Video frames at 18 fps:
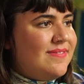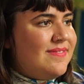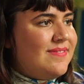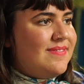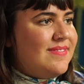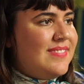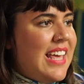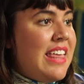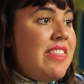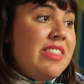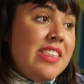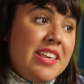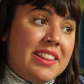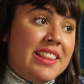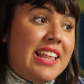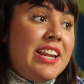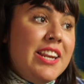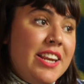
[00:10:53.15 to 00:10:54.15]
And
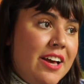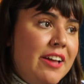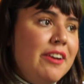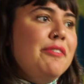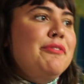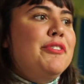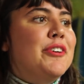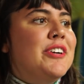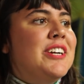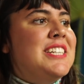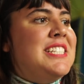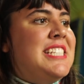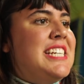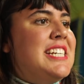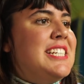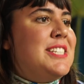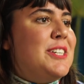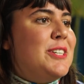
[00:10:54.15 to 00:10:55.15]
think that none of your
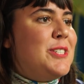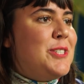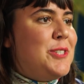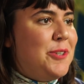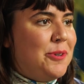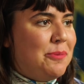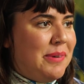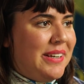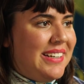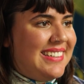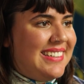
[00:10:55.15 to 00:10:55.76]
ideas are stupid.